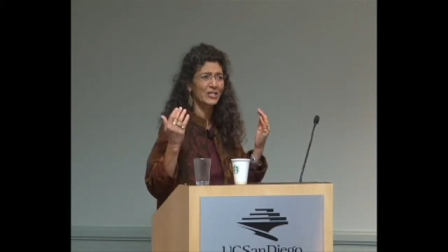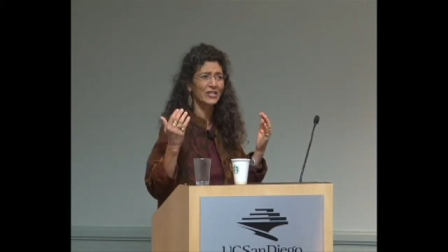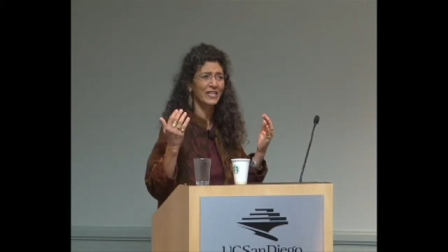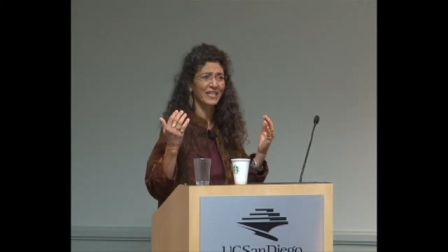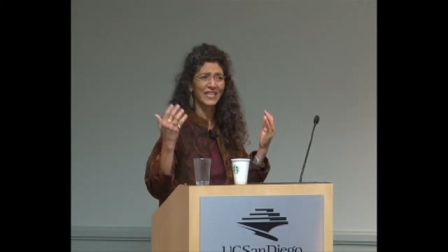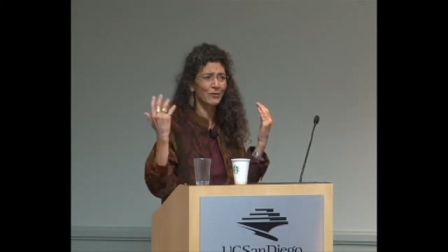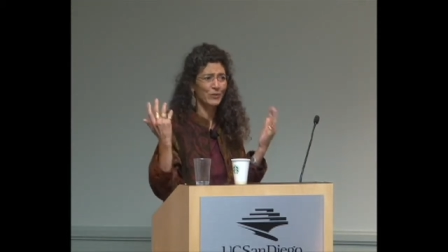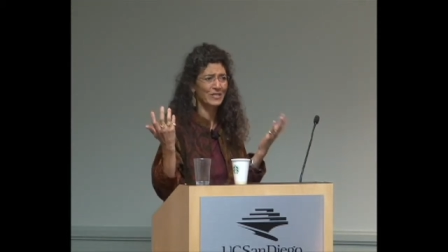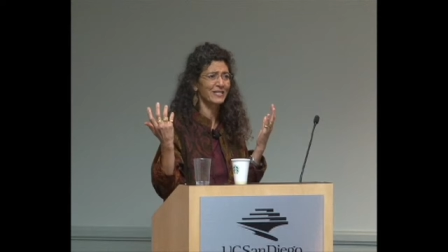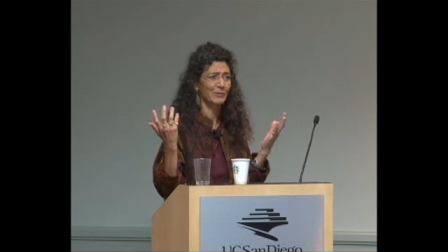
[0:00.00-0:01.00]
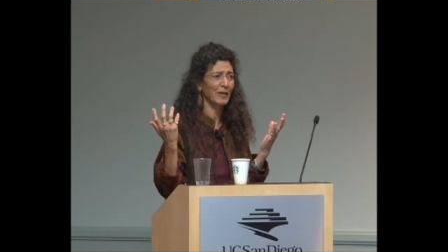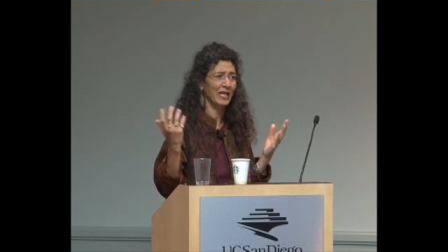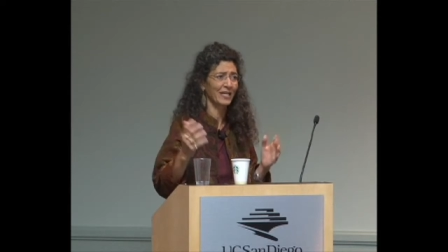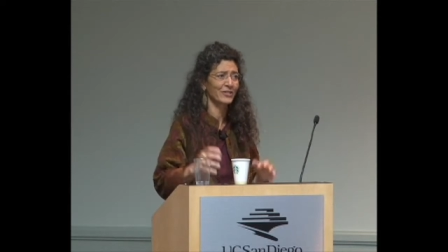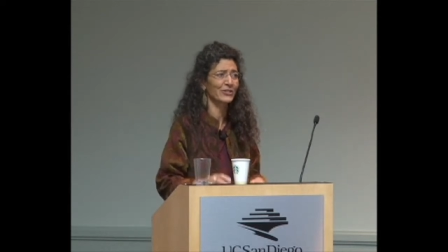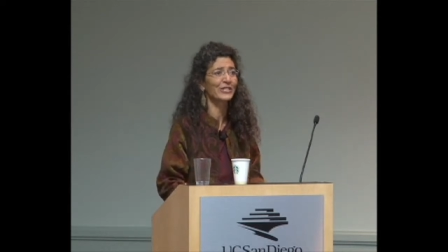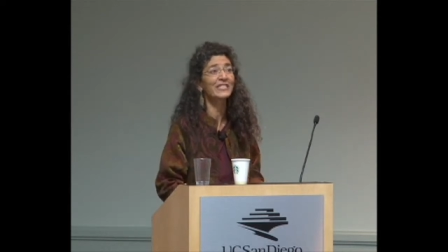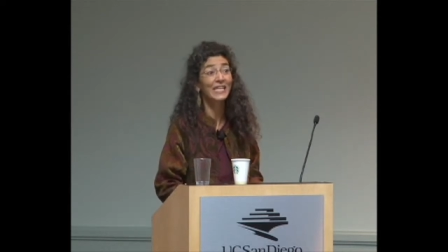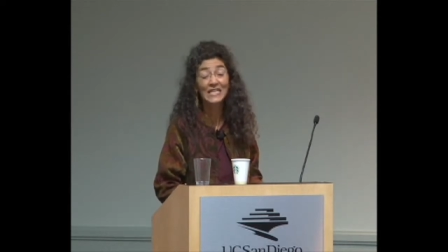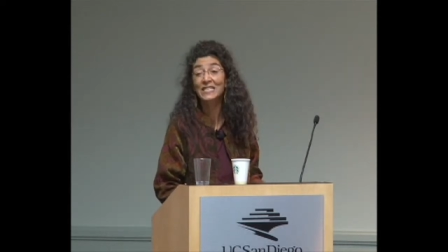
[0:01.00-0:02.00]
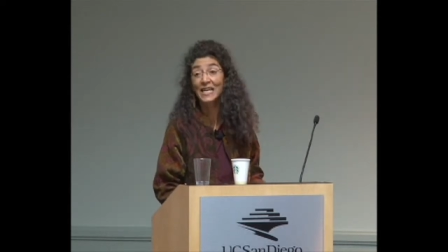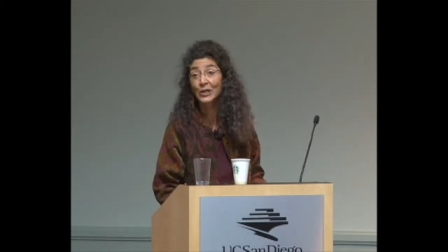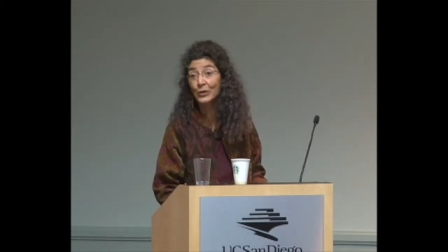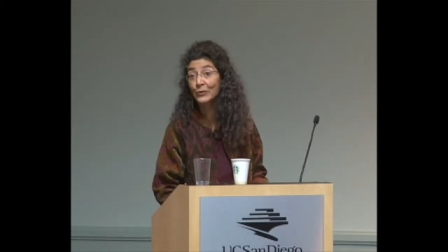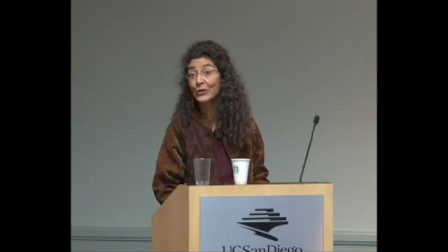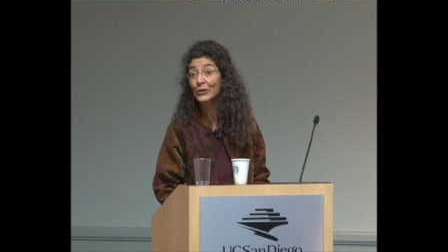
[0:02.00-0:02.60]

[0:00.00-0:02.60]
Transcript: It wasn't in my consciousness till I sat here